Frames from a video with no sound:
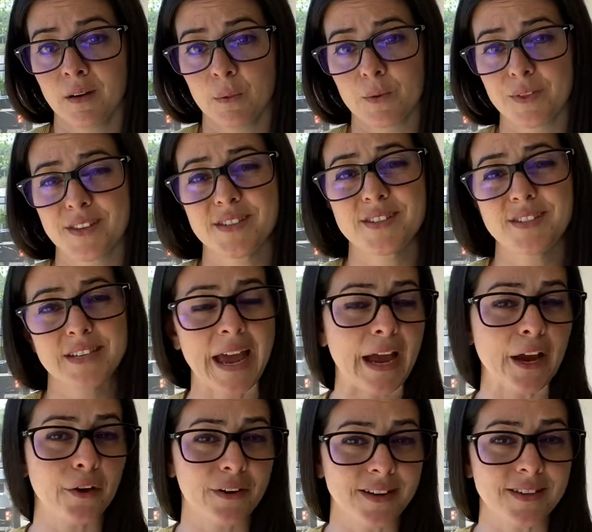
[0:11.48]
With a
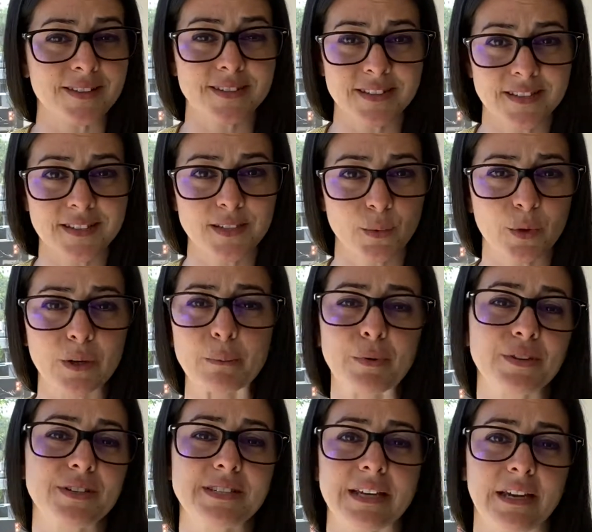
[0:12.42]
staggering
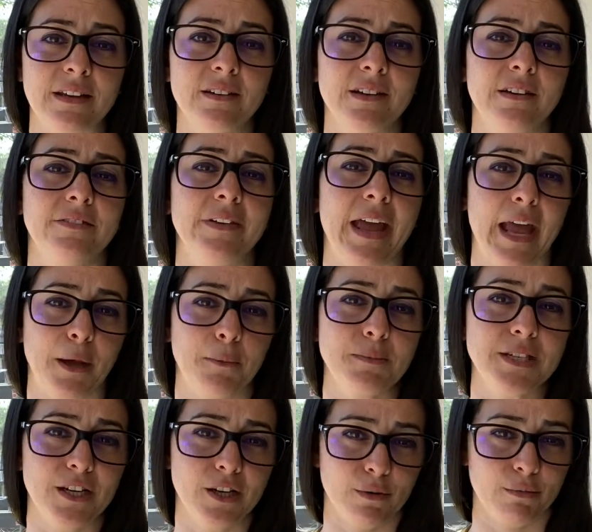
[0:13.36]
61% of
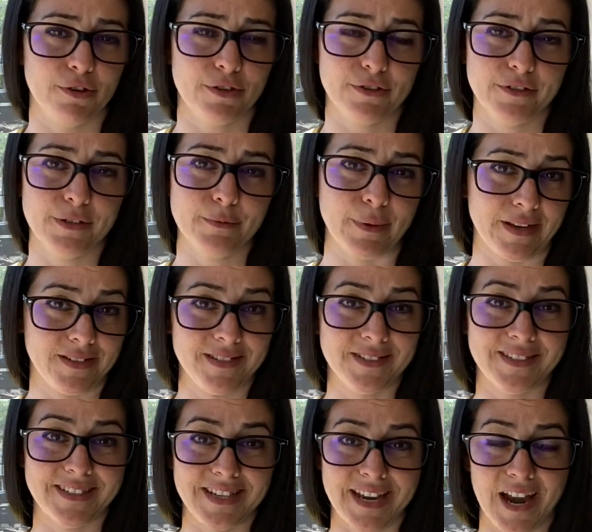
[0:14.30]
empty commercial
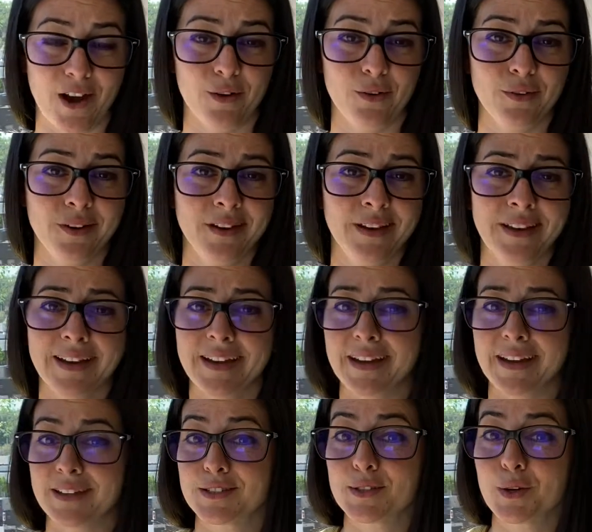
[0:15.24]
spaces in town,
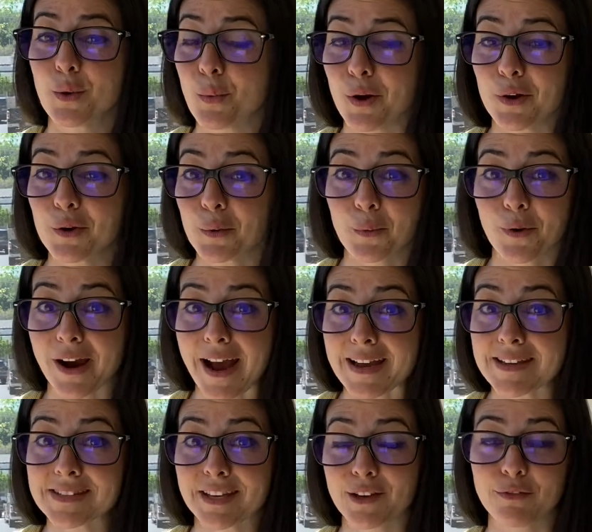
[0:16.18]
it's no wonder we're
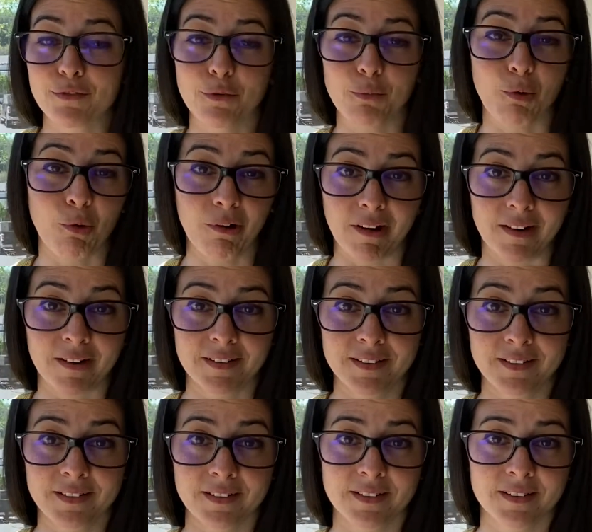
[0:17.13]
asking for more.
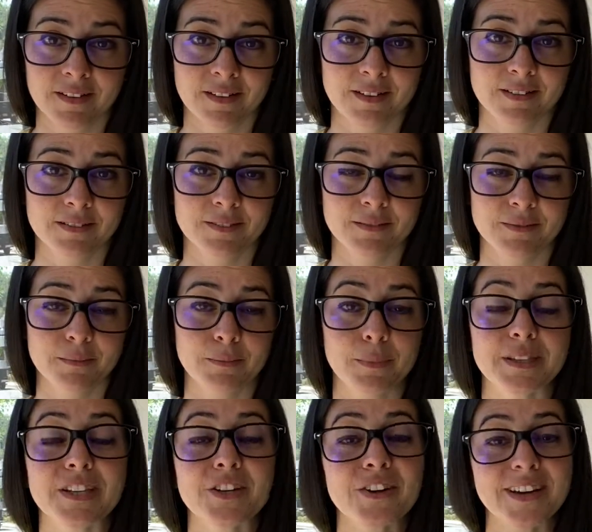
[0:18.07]

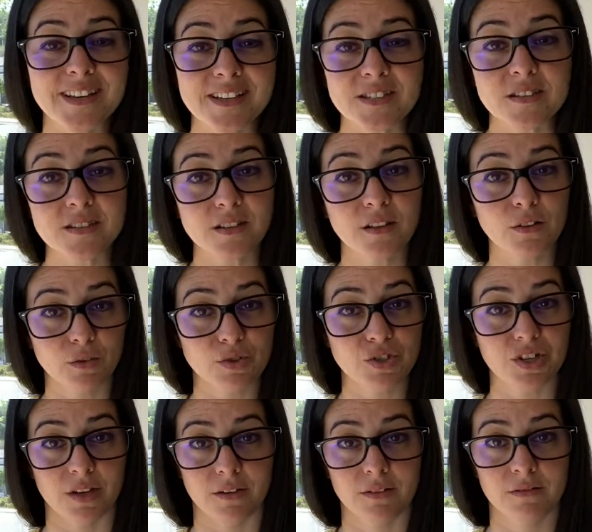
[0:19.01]
But there is a
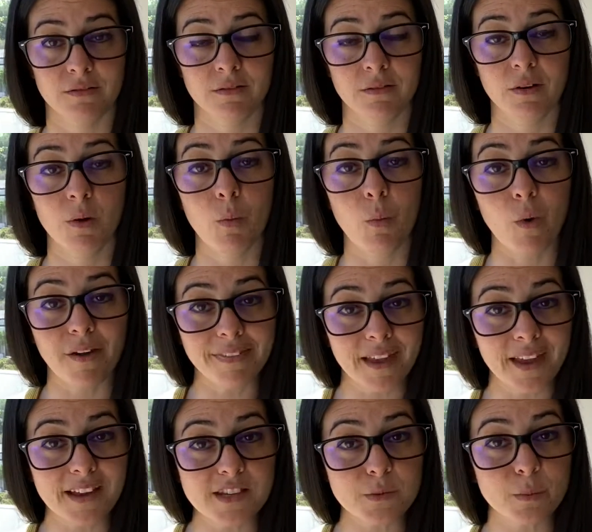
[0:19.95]
solution, one
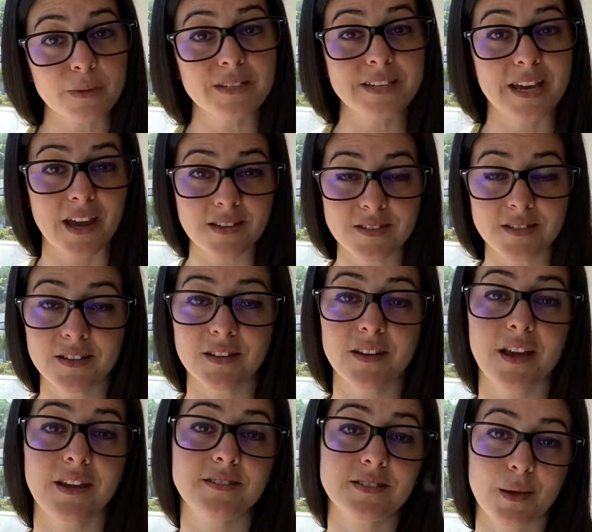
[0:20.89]
that has been
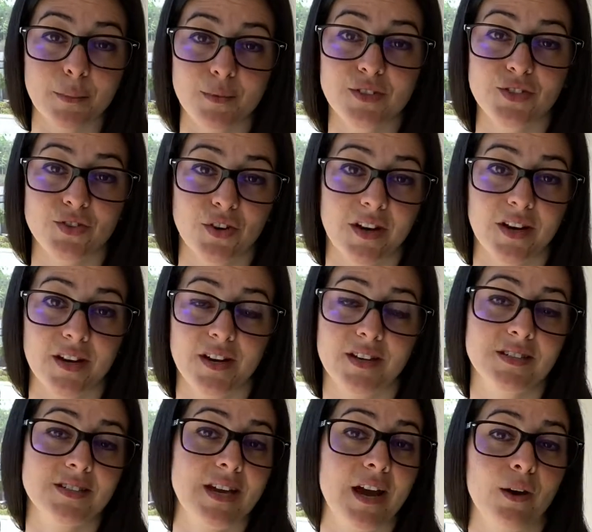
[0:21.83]
tested and demonstrated
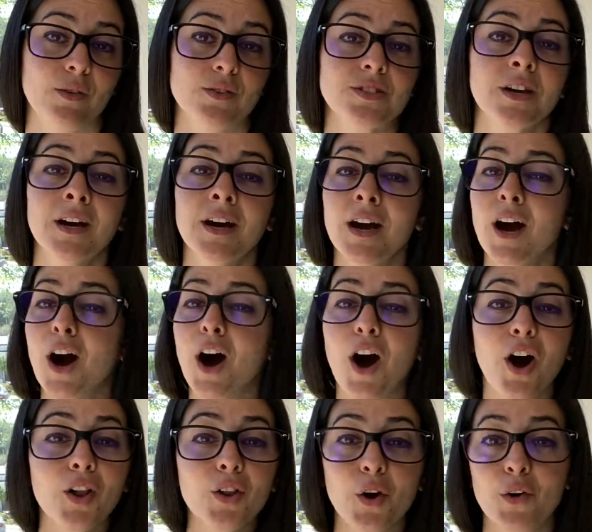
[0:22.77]
in towns
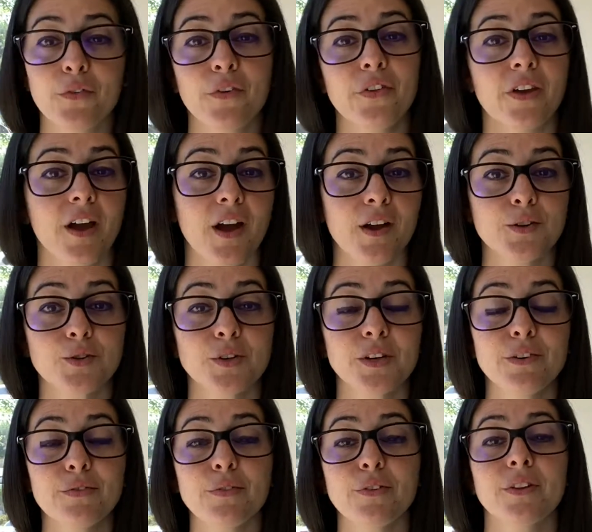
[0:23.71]
all over the
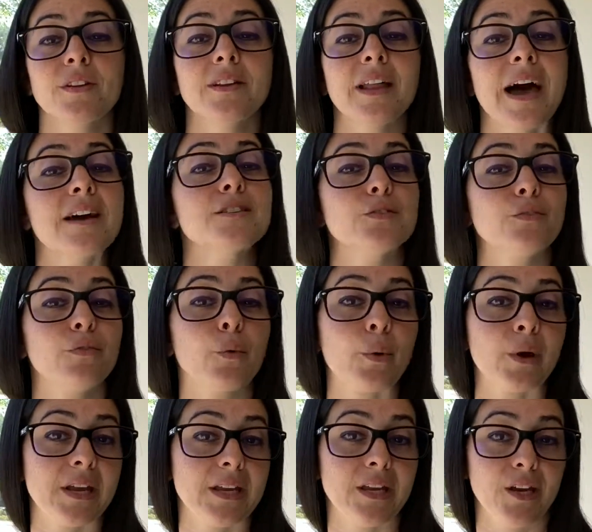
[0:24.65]
country for the last
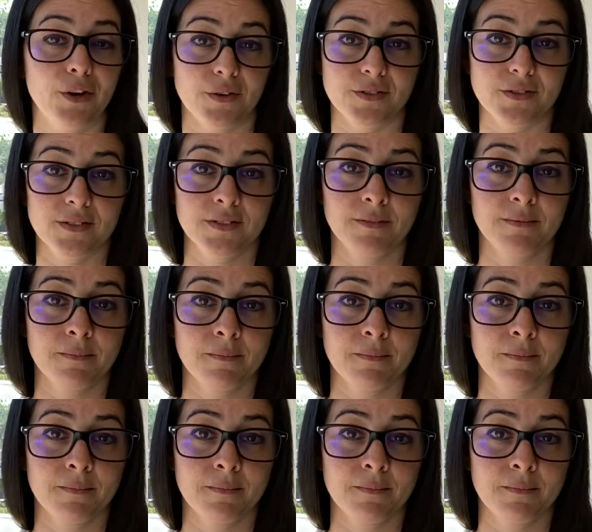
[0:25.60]
40 years.